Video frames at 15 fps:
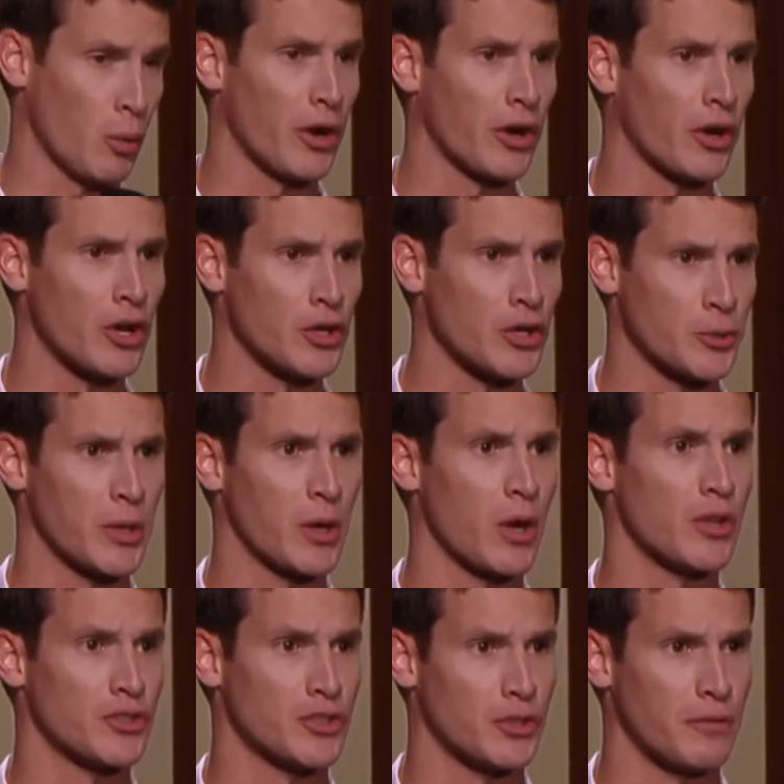show in our country
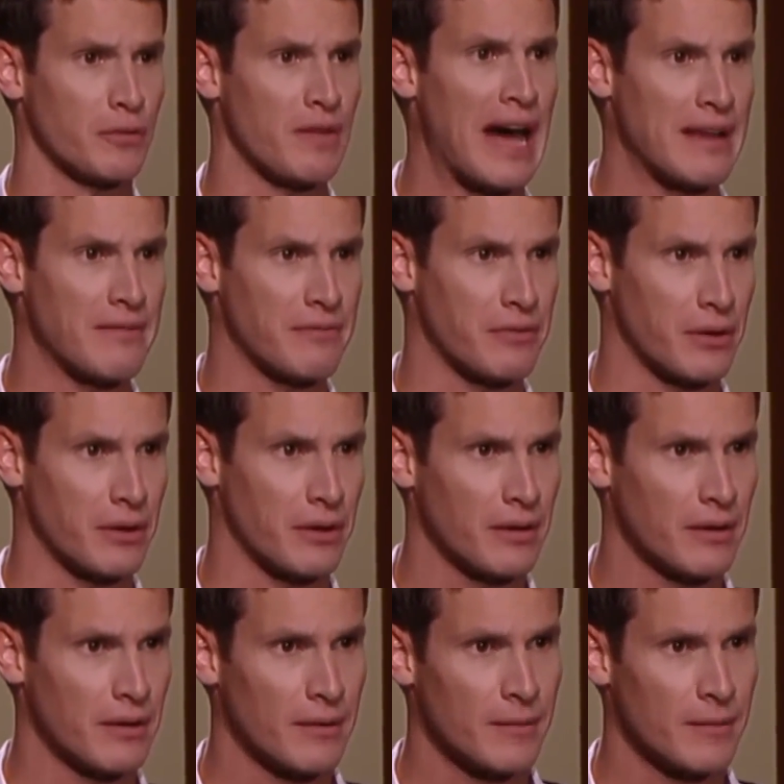called Survivor.